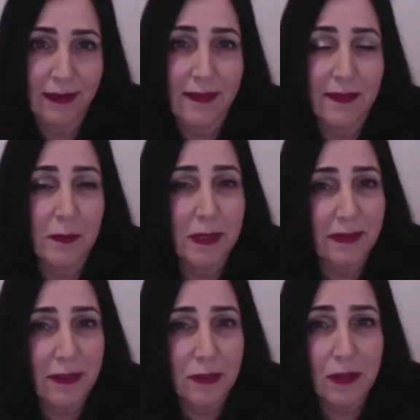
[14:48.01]
is the
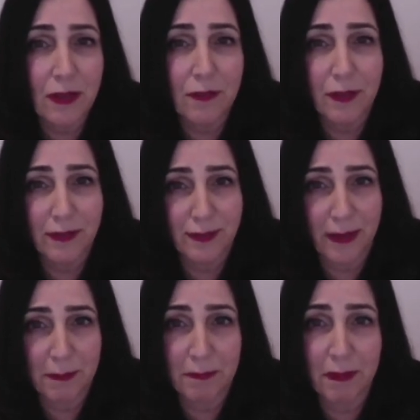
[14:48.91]
potential of our
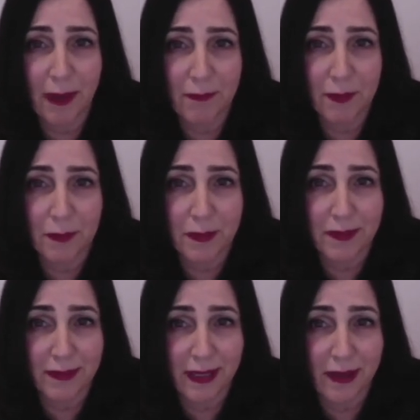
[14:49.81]
development platform to
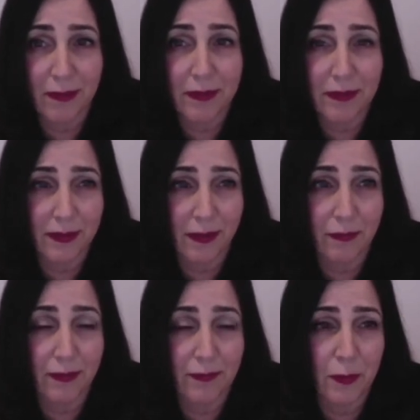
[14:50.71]
scale the
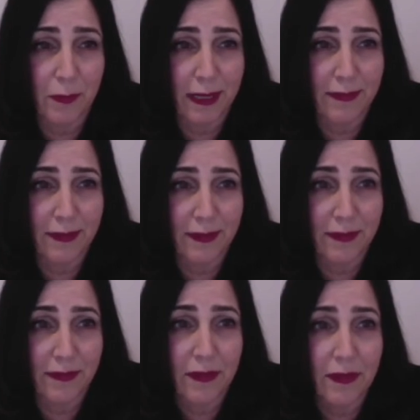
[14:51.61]
discovery of new
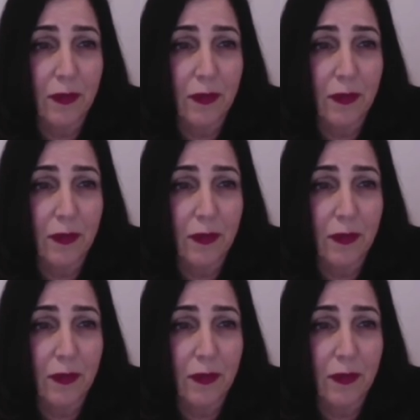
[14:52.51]
medicines